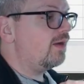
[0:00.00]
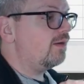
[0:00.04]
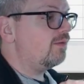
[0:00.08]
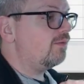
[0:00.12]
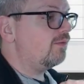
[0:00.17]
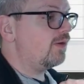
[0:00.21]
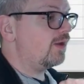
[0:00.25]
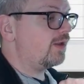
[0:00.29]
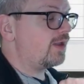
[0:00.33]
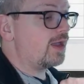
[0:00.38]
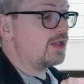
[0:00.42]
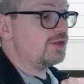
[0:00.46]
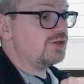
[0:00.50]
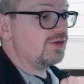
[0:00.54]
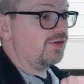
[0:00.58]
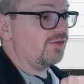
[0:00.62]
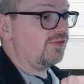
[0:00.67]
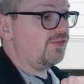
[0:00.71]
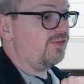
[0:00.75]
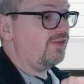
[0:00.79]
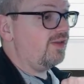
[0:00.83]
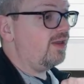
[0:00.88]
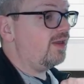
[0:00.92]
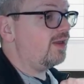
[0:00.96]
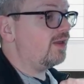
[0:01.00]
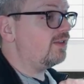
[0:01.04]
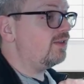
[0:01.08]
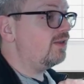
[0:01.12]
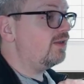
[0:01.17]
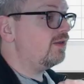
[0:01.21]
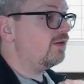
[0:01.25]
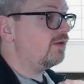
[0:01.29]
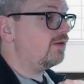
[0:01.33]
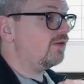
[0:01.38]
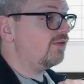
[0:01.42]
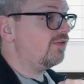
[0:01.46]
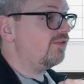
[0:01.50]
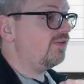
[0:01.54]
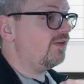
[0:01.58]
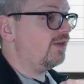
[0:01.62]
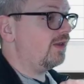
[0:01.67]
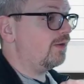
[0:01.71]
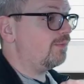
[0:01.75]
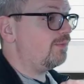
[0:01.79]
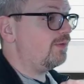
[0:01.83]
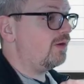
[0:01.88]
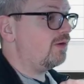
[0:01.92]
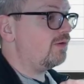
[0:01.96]
like I just did. You can see
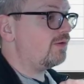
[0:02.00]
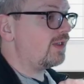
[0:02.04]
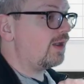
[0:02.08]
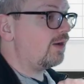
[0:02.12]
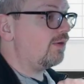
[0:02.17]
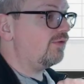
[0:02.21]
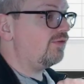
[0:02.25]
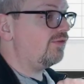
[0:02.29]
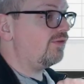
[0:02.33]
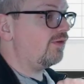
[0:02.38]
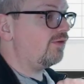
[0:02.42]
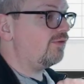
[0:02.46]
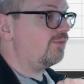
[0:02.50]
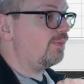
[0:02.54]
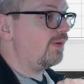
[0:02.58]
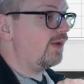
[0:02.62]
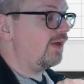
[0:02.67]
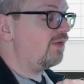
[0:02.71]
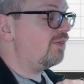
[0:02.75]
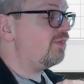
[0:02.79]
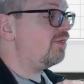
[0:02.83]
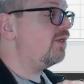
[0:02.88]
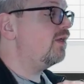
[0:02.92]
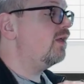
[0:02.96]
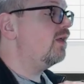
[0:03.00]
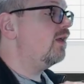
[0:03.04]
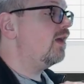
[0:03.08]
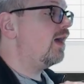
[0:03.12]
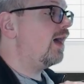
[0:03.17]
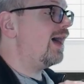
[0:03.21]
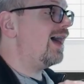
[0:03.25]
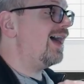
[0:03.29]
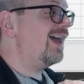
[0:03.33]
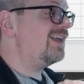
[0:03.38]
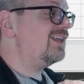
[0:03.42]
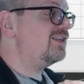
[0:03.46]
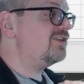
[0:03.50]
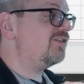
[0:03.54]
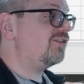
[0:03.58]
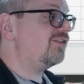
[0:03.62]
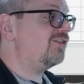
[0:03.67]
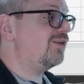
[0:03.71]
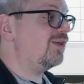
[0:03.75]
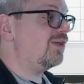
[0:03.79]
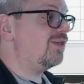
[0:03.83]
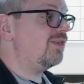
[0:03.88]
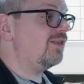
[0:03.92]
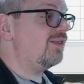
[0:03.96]
up here now it says Beth. I can just
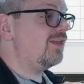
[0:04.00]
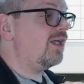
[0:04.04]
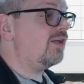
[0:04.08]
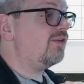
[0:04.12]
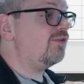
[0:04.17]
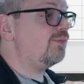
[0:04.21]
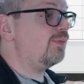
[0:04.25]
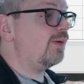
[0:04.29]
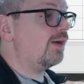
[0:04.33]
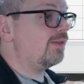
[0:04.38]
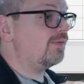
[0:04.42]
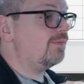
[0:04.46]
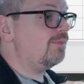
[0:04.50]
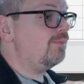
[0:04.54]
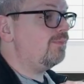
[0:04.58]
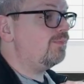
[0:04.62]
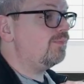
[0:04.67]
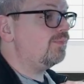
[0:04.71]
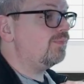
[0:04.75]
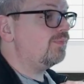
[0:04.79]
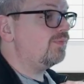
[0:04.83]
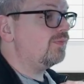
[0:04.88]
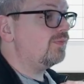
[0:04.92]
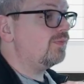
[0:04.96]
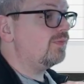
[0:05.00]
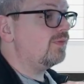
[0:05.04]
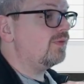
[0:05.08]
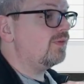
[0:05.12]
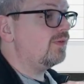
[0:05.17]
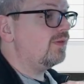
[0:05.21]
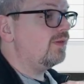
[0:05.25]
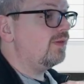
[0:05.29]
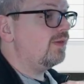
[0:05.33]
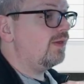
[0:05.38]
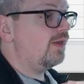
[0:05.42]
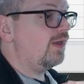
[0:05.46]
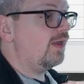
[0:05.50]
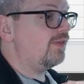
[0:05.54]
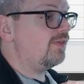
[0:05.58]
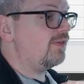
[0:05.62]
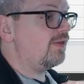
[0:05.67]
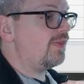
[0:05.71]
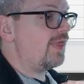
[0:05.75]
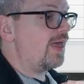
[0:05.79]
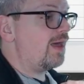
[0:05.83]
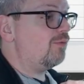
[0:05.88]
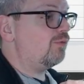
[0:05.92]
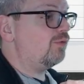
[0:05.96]
click the next button, and
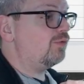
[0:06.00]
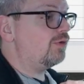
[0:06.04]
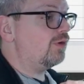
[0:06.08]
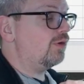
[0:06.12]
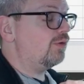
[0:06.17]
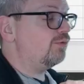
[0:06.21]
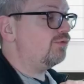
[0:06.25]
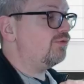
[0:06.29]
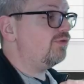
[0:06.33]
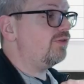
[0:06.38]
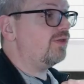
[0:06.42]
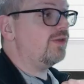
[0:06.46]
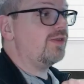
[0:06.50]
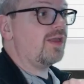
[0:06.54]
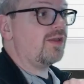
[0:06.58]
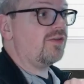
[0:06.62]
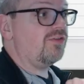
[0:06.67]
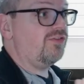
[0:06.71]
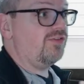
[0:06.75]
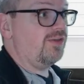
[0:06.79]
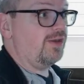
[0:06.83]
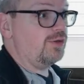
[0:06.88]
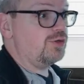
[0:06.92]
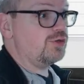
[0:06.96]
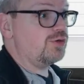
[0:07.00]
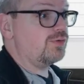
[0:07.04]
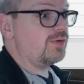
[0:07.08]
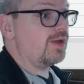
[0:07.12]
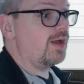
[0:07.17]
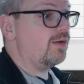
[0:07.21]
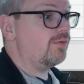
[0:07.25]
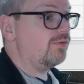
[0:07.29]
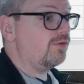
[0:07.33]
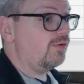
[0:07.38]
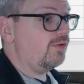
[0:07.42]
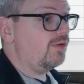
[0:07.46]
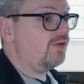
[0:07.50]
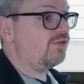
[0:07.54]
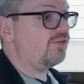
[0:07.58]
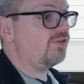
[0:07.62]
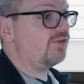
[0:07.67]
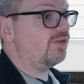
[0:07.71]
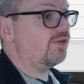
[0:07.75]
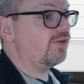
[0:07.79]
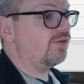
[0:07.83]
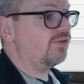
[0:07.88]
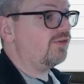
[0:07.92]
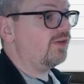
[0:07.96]
then that will go to the next teacher down the
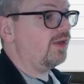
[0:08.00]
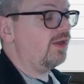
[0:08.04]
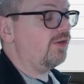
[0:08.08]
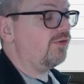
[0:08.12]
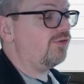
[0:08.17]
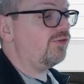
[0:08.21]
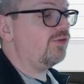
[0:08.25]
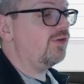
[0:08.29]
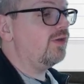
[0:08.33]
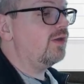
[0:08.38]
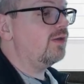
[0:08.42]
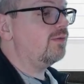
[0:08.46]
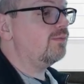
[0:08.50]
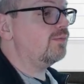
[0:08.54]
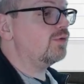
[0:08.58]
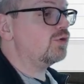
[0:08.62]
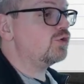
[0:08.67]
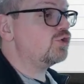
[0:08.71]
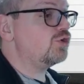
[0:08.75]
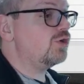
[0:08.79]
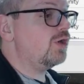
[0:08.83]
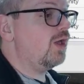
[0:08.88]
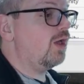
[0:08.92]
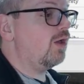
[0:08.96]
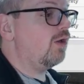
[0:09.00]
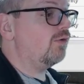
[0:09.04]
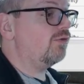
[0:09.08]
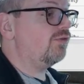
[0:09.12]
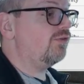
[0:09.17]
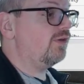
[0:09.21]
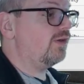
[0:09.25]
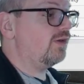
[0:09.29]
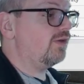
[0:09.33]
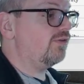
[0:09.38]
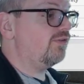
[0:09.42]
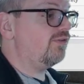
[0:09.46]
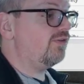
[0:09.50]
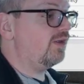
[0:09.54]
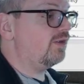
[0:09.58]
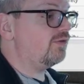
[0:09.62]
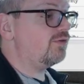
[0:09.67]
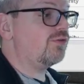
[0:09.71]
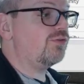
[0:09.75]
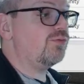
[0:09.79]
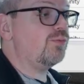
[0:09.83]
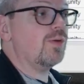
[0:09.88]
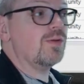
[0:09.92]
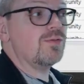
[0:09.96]
list, in this case, Michelle. So you can see
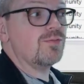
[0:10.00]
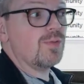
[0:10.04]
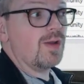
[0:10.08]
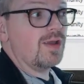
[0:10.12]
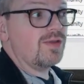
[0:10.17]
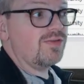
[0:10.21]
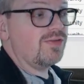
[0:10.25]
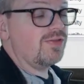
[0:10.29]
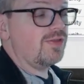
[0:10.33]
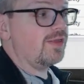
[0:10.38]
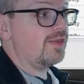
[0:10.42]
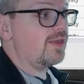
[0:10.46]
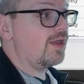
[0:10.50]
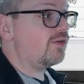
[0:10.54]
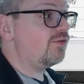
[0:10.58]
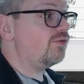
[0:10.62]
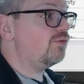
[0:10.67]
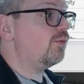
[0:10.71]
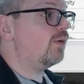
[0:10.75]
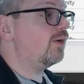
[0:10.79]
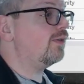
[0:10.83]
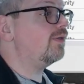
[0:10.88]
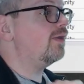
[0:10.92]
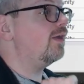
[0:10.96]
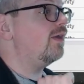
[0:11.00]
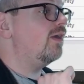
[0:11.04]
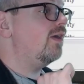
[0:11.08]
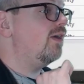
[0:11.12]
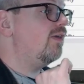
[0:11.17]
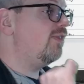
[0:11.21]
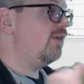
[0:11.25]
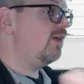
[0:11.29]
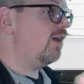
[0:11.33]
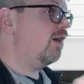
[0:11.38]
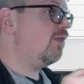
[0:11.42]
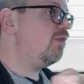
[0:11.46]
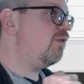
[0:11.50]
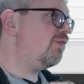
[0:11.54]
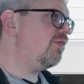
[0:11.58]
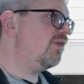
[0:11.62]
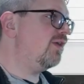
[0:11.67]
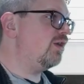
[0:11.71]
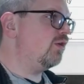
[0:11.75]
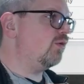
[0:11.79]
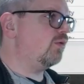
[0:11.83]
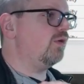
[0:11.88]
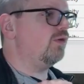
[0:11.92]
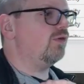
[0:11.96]
it just went right to the next one. The other
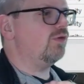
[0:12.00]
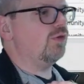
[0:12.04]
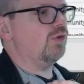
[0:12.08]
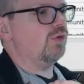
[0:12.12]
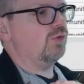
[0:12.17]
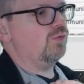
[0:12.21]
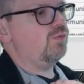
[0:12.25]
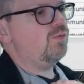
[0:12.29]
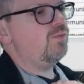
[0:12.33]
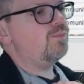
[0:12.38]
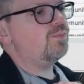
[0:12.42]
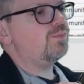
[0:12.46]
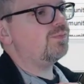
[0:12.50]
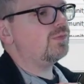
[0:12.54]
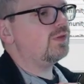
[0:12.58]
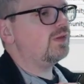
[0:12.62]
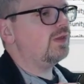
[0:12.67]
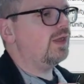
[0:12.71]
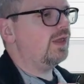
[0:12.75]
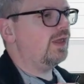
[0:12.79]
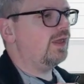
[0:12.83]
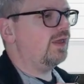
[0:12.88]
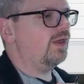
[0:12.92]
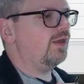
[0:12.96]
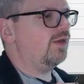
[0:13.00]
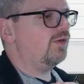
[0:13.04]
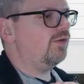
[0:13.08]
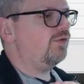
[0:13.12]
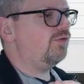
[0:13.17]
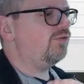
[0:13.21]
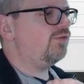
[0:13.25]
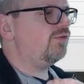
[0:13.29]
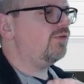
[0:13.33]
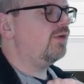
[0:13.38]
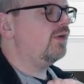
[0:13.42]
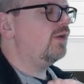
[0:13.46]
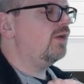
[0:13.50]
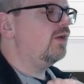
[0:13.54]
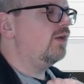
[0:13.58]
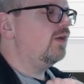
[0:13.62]
thing you can do is,